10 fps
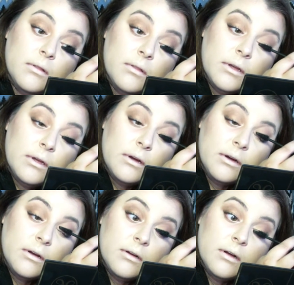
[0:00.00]
like
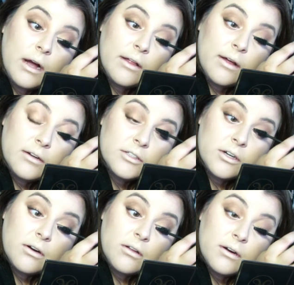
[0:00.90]
a eyelash
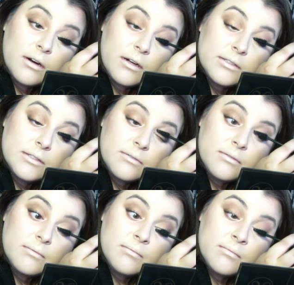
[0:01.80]
curler because it
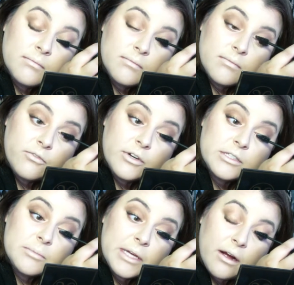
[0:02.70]

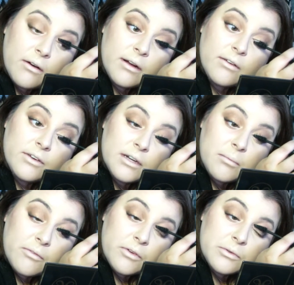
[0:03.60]
freaks me out. Every time
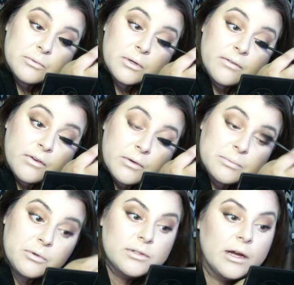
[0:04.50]
I've used one, I've always
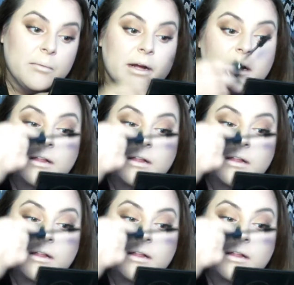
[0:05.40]
pulled out my